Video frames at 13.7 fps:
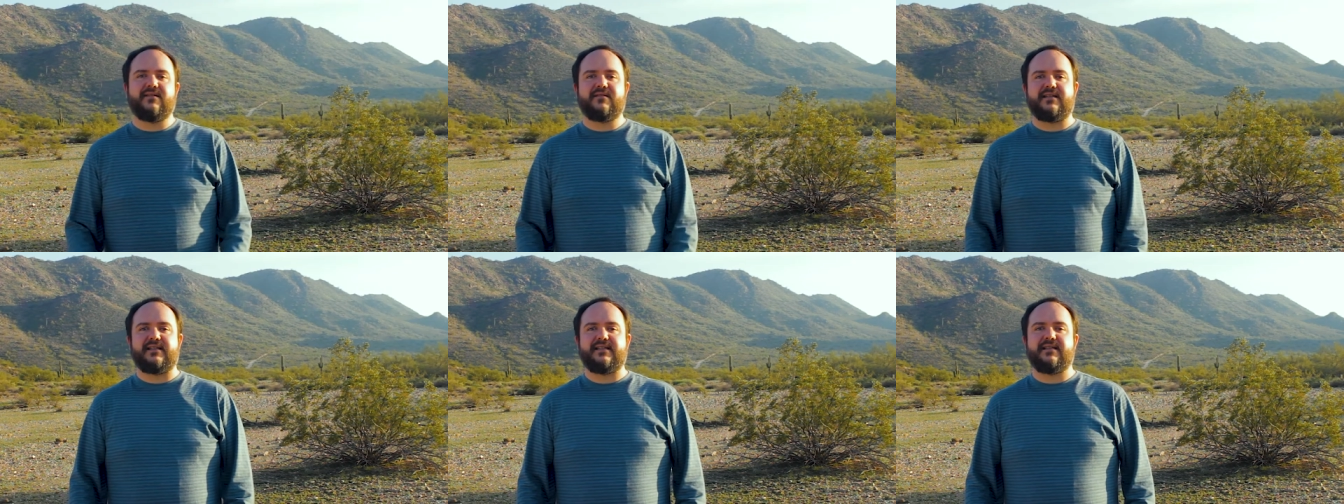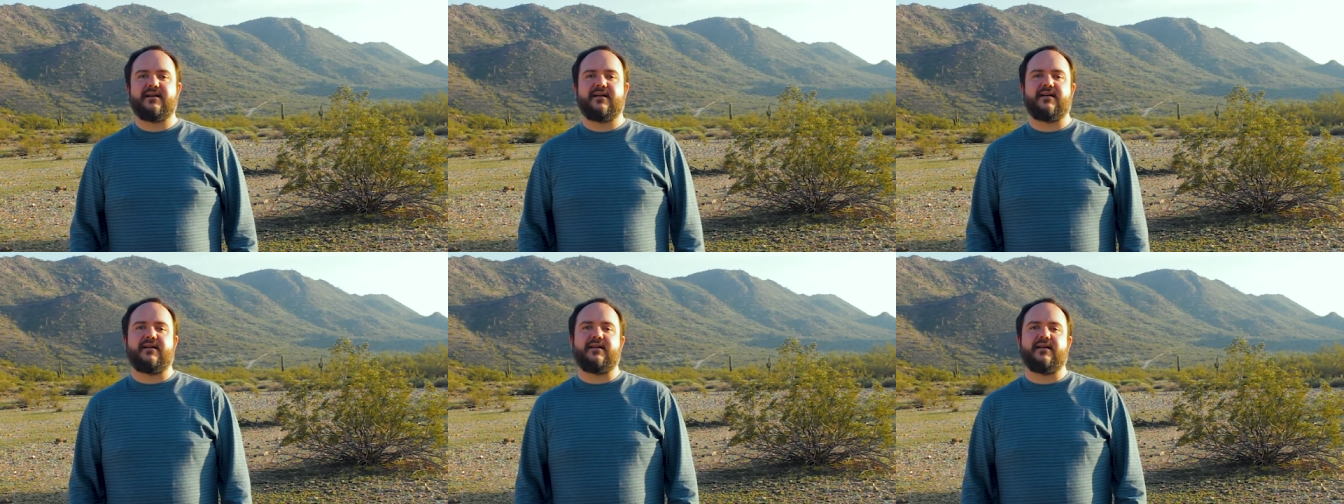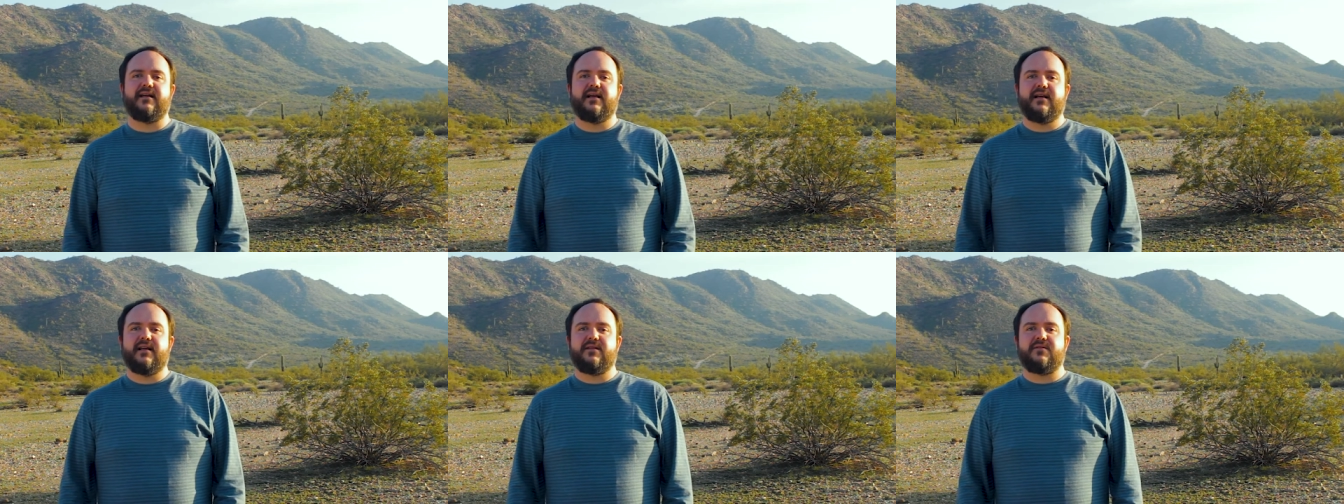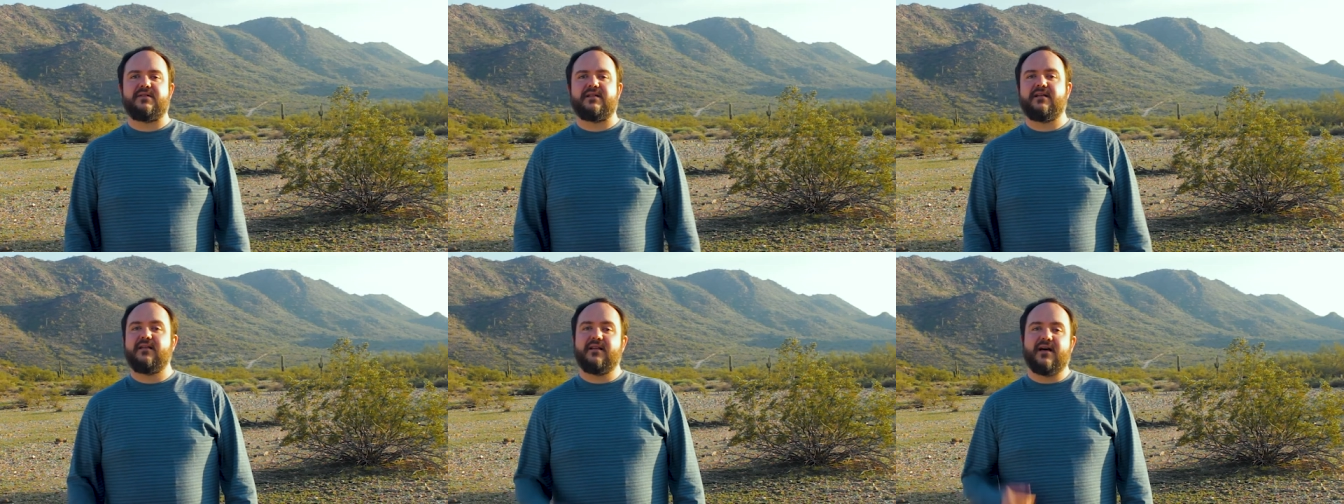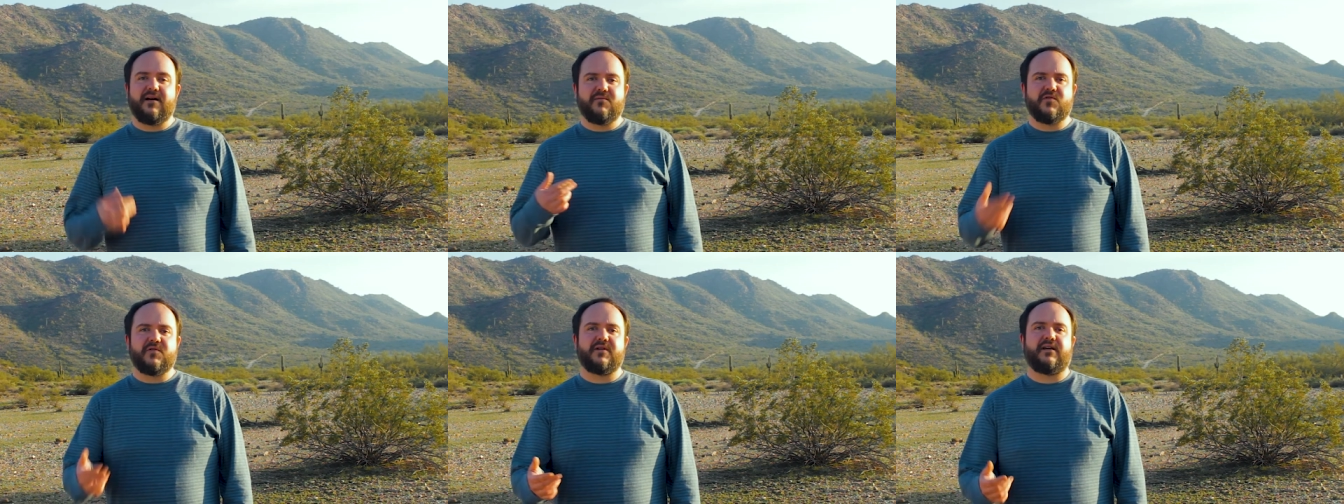only started. There was a lot
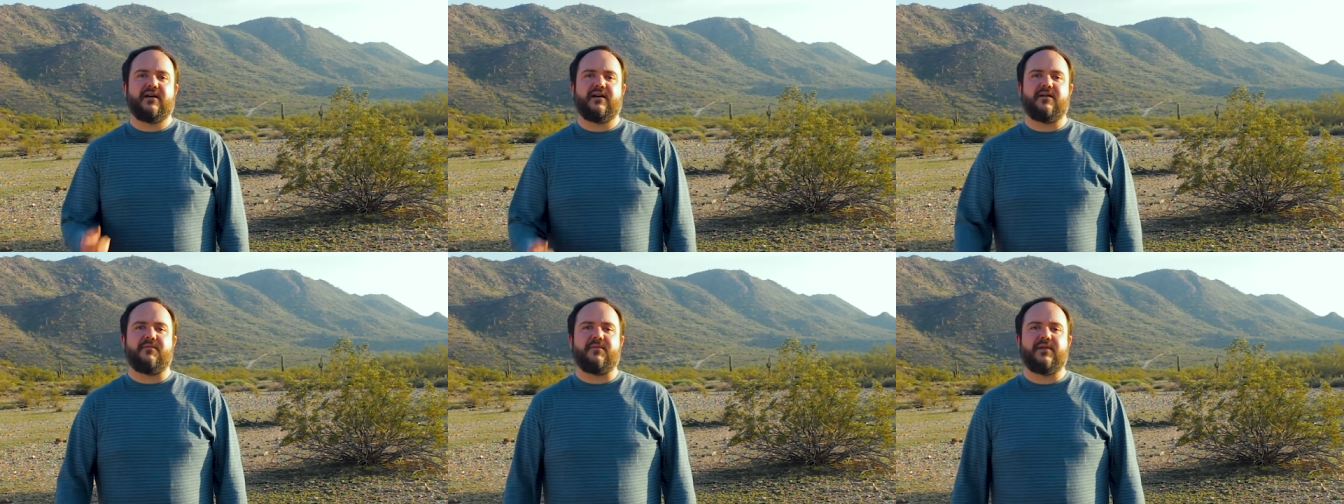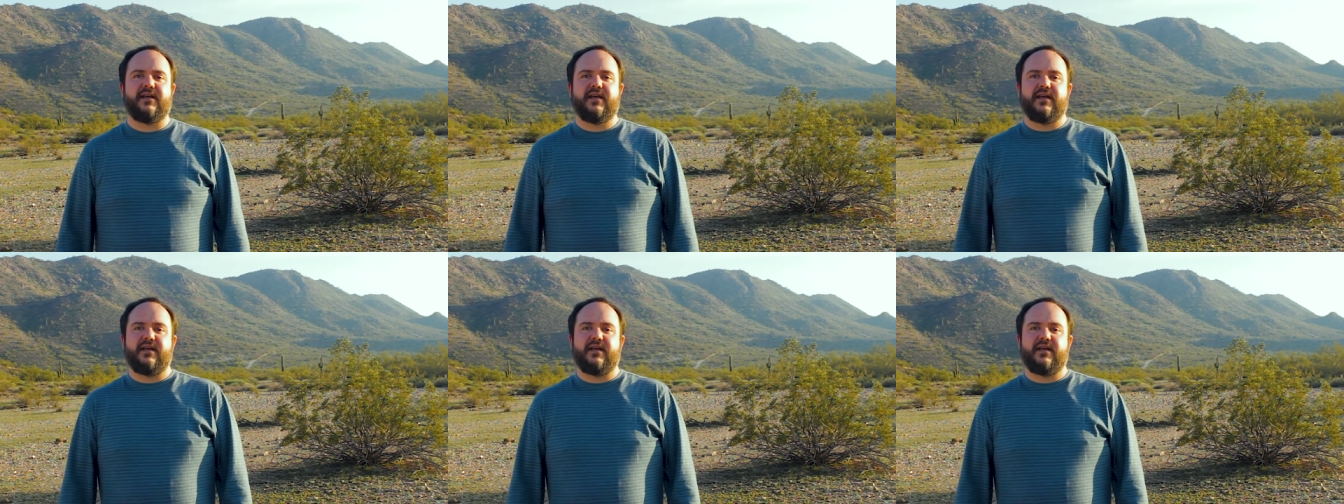more to come.